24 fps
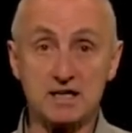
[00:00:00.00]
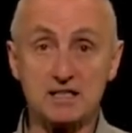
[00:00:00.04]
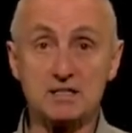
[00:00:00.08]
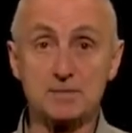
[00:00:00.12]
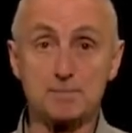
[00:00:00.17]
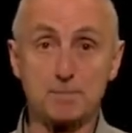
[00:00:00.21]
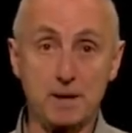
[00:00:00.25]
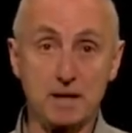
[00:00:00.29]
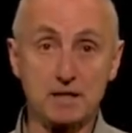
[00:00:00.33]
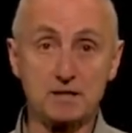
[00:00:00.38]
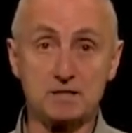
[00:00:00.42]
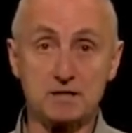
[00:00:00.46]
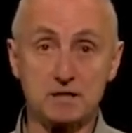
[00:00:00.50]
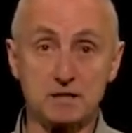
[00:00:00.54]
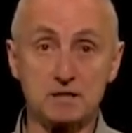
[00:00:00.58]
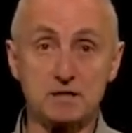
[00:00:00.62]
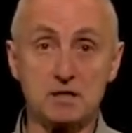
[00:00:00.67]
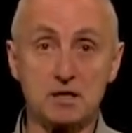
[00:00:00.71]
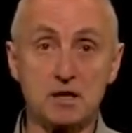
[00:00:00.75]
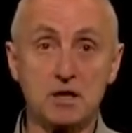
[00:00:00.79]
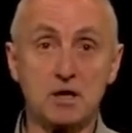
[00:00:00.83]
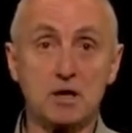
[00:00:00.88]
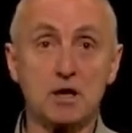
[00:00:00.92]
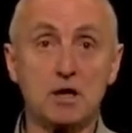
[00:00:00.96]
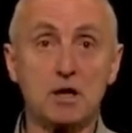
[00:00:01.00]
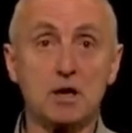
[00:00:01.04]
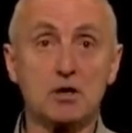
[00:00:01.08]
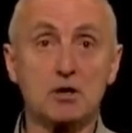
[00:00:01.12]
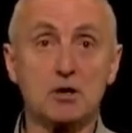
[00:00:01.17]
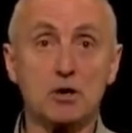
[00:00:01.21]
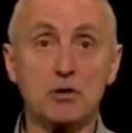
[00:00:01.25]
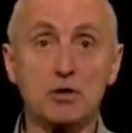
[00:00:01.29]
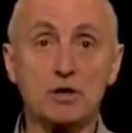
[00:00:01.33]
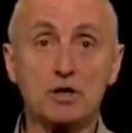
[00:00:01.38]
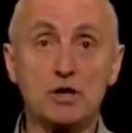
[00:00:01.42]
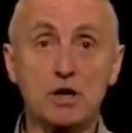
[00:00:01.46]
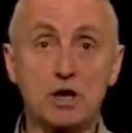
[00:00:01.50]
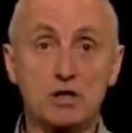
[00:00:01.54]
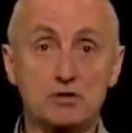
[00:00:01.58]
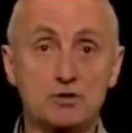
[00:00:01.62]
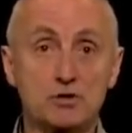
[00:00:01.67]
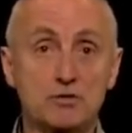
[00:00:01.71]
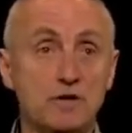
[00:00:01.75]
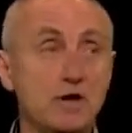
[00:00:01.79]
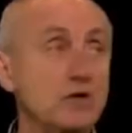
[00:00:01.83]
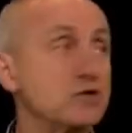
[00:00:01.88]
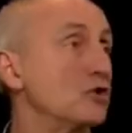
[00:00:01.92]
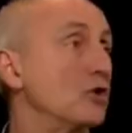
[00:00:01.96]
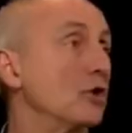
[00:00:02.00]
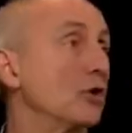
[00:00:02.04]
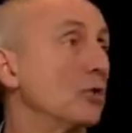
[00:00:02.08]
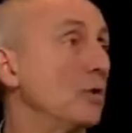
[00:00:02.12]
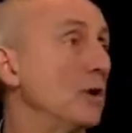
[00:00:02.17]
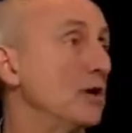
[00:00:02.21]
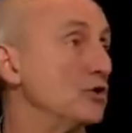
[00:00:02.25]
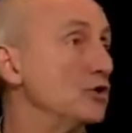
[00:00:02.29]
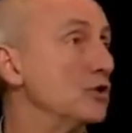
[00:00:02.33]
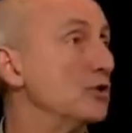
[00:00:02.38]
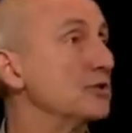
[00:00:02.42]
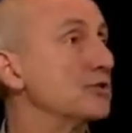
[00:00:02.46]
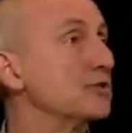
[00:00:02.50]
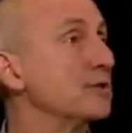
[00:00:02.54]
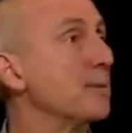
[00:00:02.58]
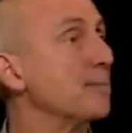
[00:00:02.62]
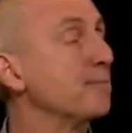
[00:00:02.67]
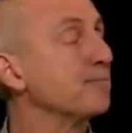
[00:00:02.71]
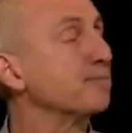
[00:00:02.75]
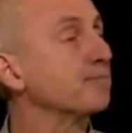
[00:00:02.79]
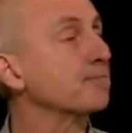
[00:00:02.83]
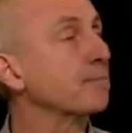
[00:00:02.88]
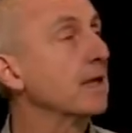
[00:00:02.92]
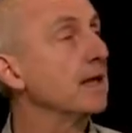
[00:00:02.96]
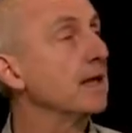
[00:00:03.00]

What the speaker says: independent current conservation equations.